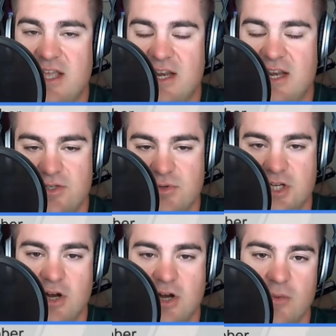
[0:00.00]
how the switching
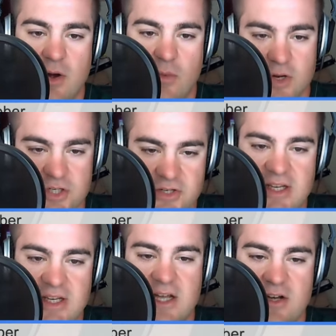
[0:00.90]
hardware works. You need
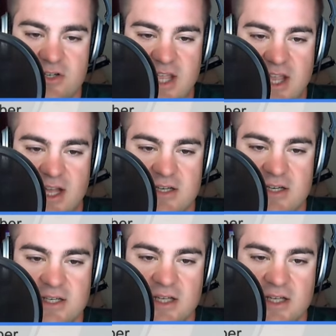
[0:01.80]
to understand